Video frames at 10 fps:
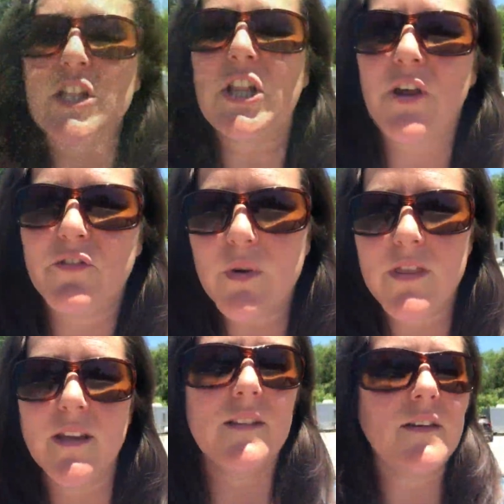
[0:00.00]
love doing
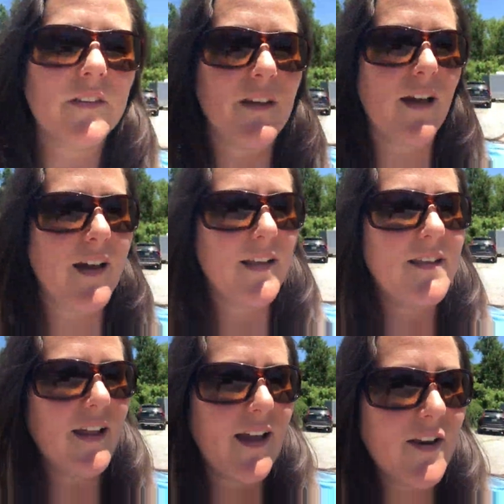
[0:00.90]
things outside
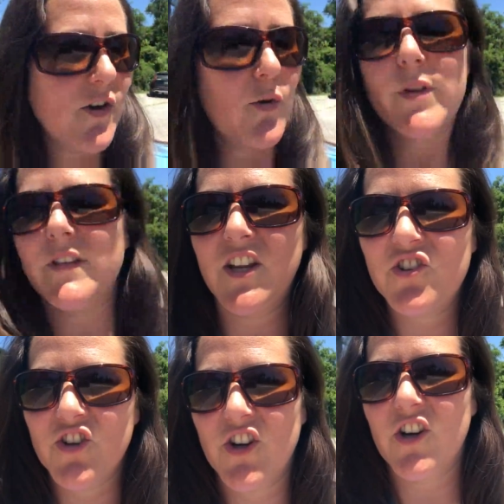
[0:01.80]
that are with
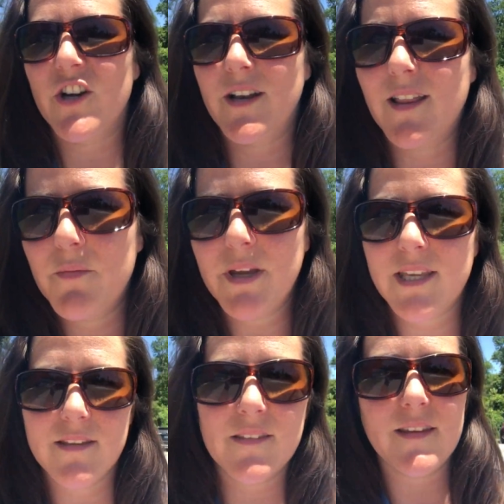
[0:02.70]
nature, and I love my
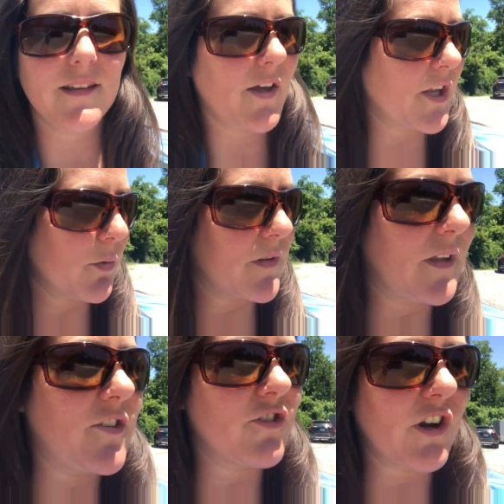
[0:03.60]
kids getting out there with
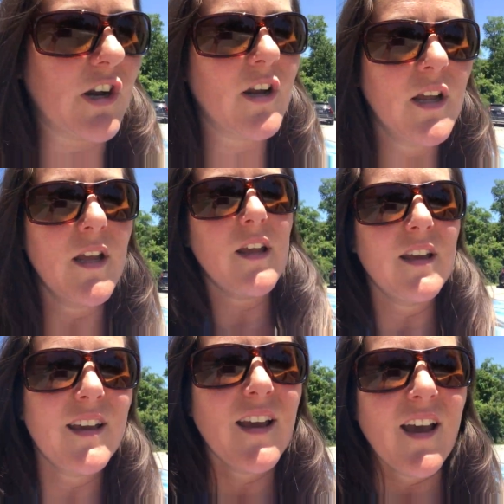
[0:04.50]
nature.
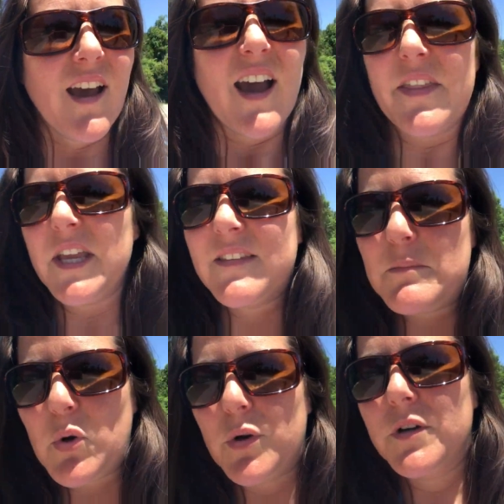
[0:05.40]
I think it's
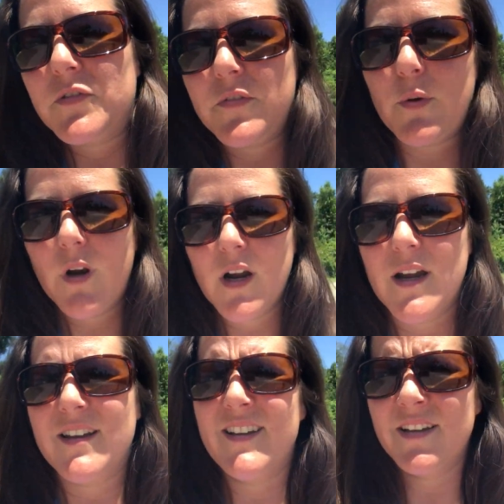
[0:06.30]
important for
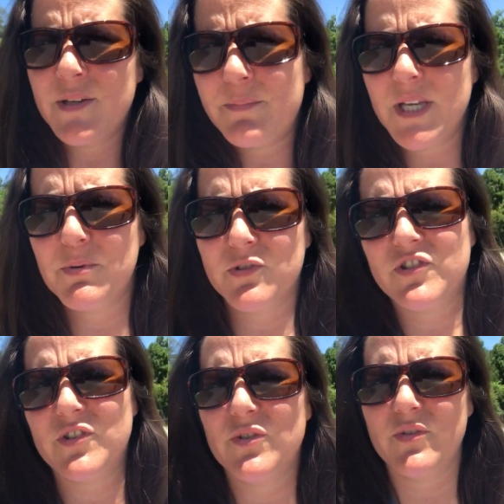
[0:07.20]
uh, people
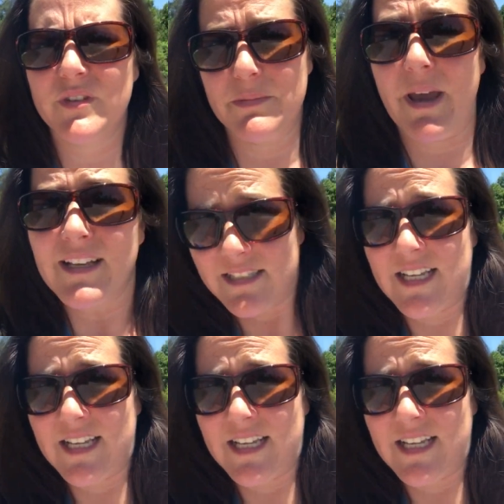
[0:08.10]
to get back to